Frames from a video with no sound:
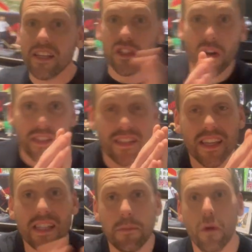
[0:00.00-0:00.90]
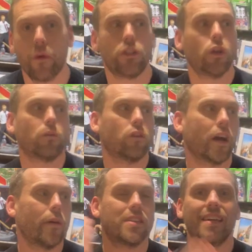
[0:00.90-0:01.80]
It's nice to see Subbuteo in shops, right?
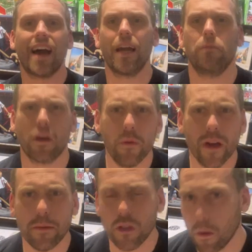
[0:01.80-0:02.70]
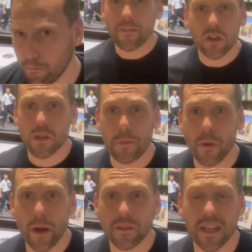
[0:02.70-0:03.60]
Going go into game, the computer game shop. We've got
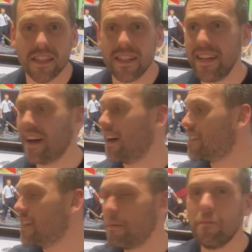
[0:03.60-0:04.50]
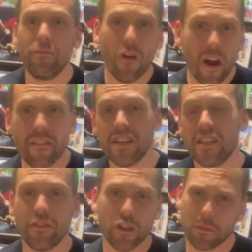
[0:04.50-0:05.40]
Subbuteo sets in there. I see them in various
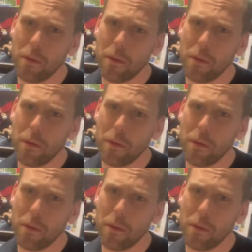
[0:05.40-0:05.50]
different shops.